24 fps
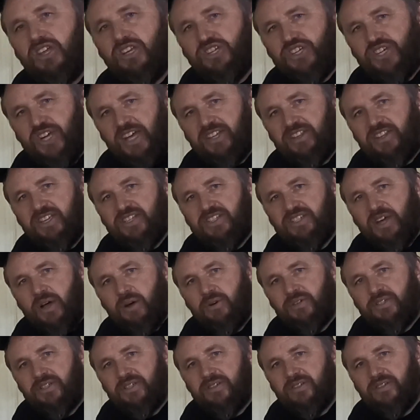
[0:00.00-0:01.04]
Check this
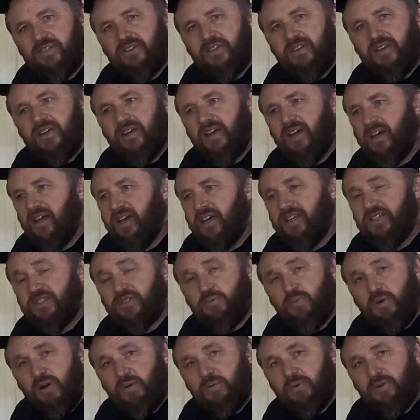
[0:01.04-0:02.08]
out.
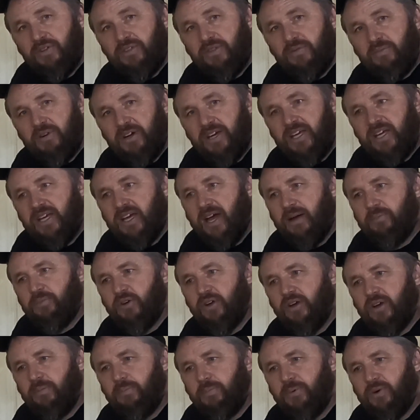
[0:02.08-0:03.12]
It's well worth the money. I'm
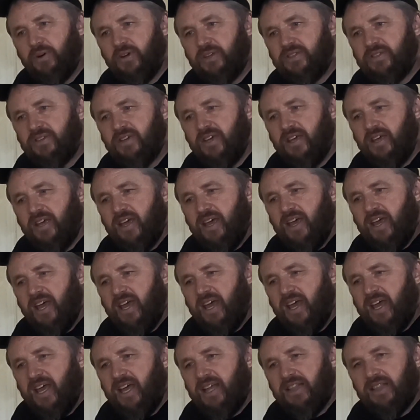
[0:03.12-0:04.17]
going to put
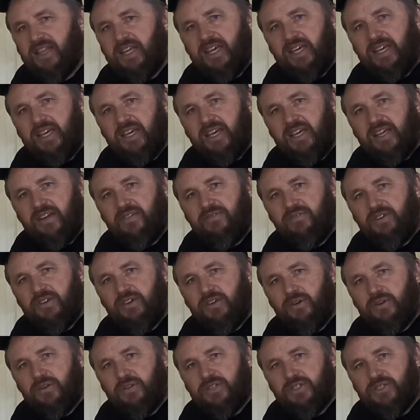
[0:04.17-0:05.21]
a link in the
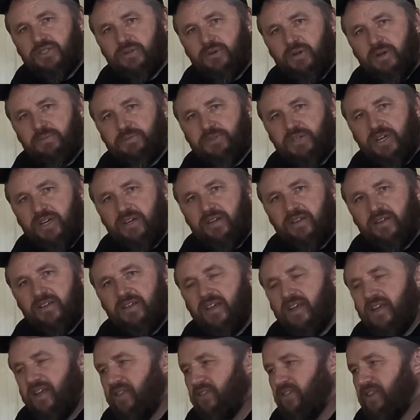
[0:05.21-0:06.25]
video description
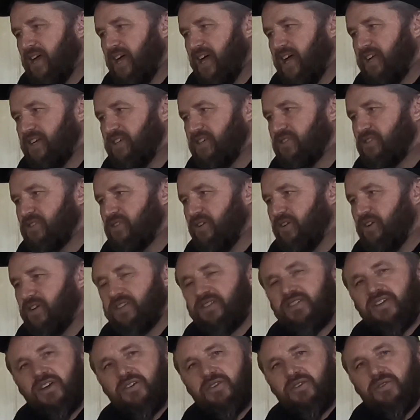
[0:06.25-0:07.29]
that is going
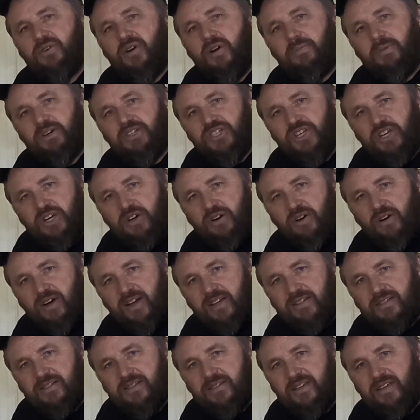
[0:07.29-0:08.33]
to tell you how much it
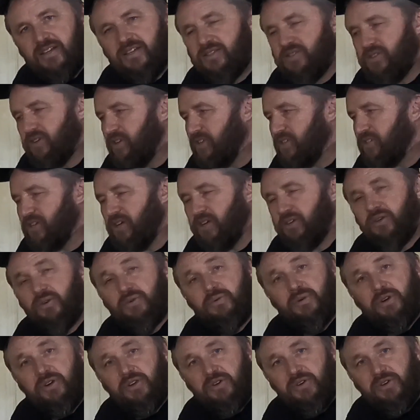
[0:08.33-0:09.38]
costs, and it's going to tell
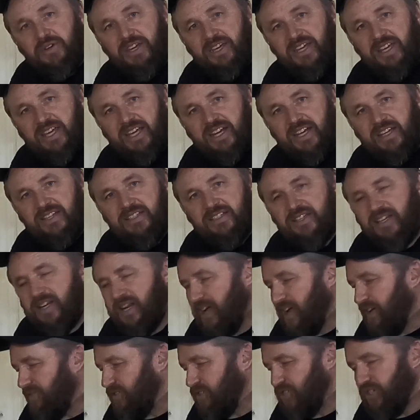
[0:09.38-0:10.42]
you where you can get it and
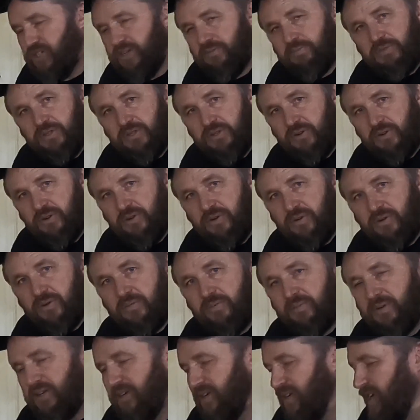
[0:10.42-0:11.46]
have it shipped to your
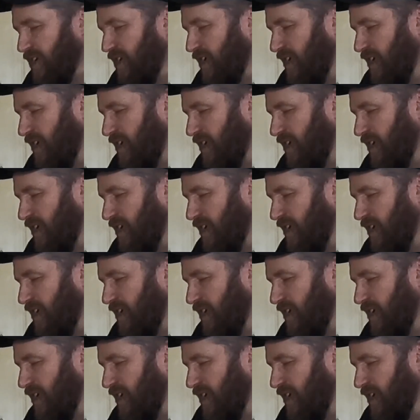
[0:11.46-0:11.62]
home.